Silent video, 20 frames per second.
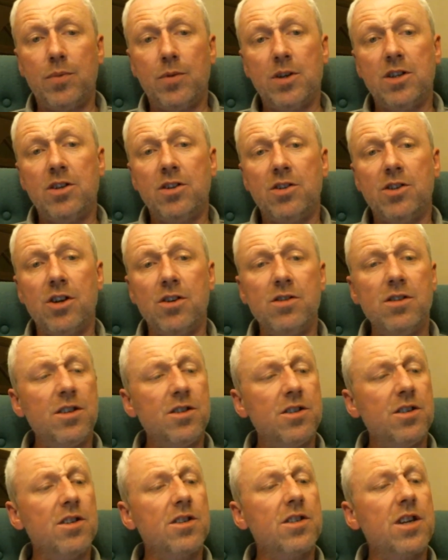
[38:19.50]
Considering
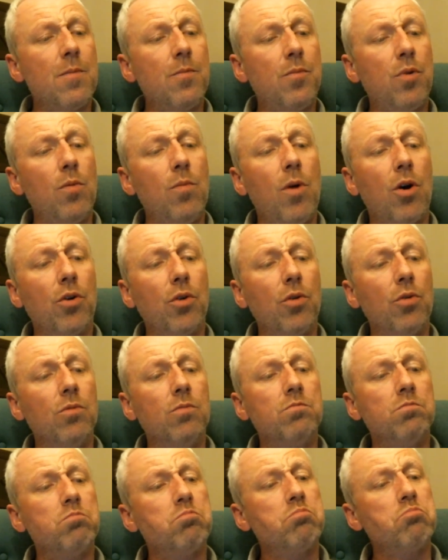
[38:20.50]
this is a sample model,
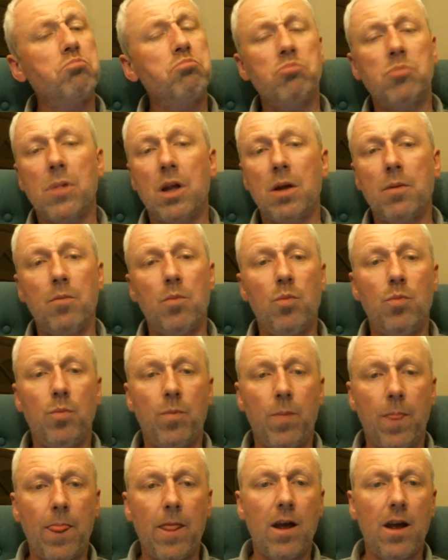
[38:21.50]

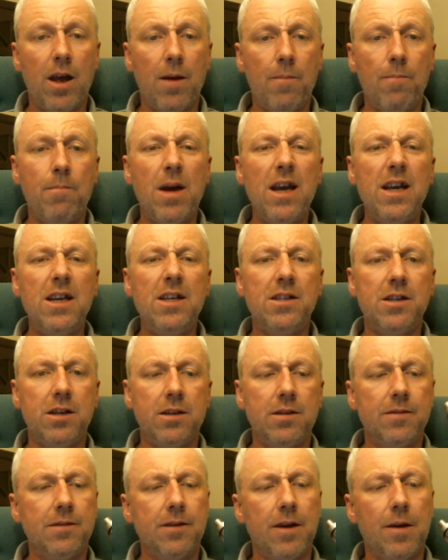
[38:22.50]

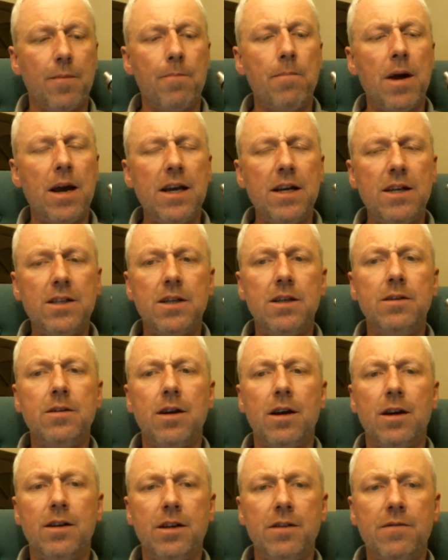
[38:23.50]
amazing
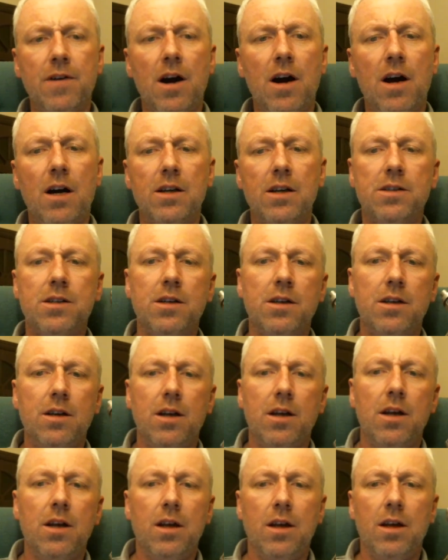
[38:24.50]
device,
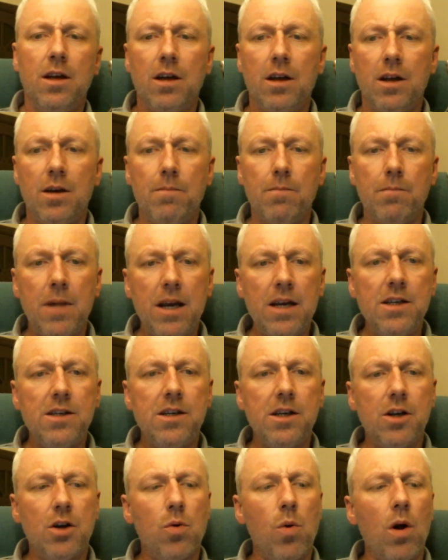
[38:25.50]

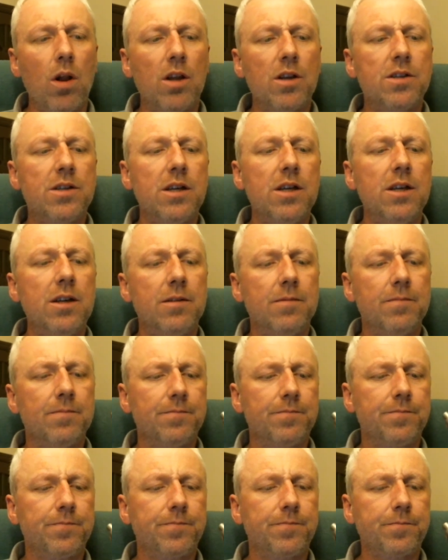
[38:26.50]
amazing quality.
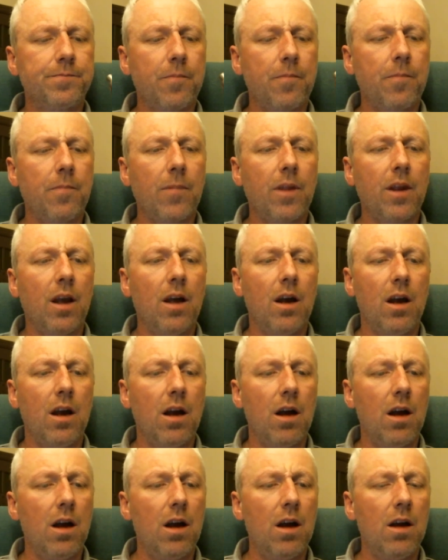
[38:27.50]

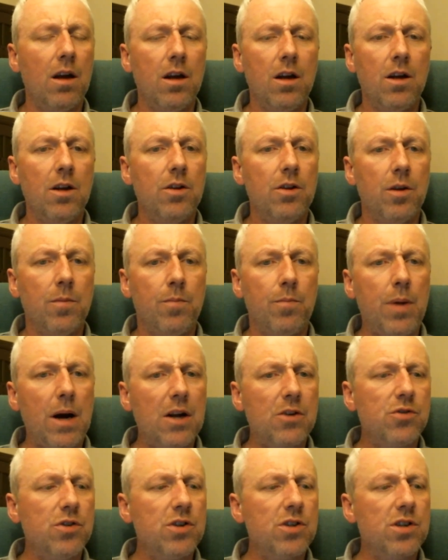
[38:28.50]
The
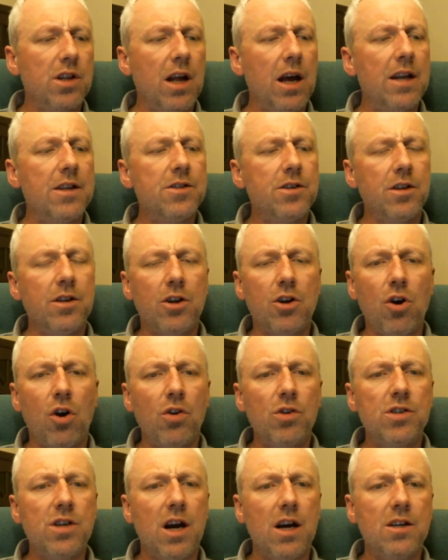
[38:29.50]
battery sleds and the
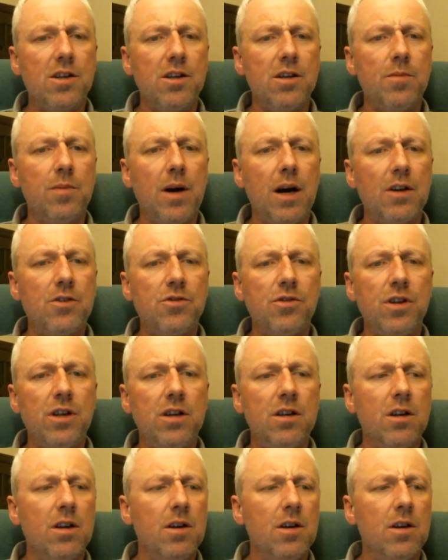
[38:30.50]
contacts in the battery,